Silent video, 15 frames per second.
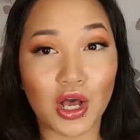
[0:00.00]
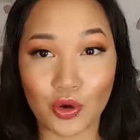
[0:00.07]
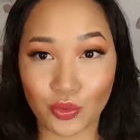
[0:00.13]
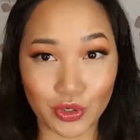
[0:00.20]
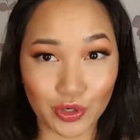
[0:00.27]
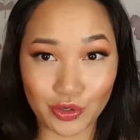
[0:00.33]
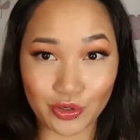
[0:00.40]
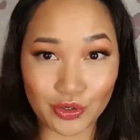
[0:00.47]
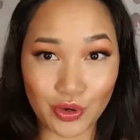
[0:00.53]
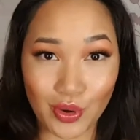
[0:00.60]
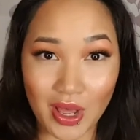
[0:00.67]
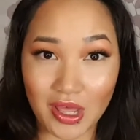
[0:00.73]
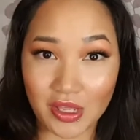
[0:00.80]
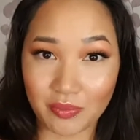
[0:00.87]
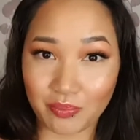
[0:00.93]
I wouldn't go
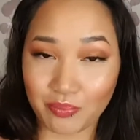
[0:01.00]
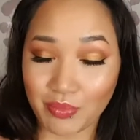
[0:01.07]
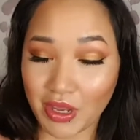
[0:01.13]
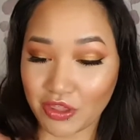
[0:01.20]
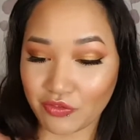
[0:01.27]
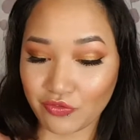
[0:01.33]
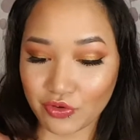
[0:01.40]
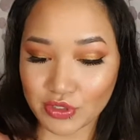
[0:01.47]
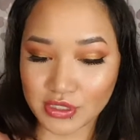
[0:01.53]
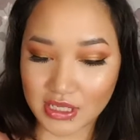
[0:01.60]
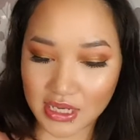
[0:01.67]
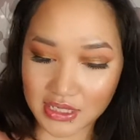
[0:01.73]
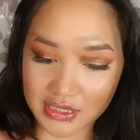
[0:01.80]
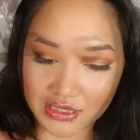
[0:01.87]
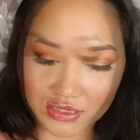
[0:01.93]
out and buy the full
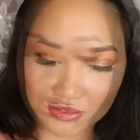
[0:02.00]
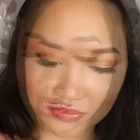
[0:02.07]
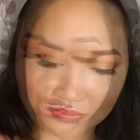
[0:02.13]
size.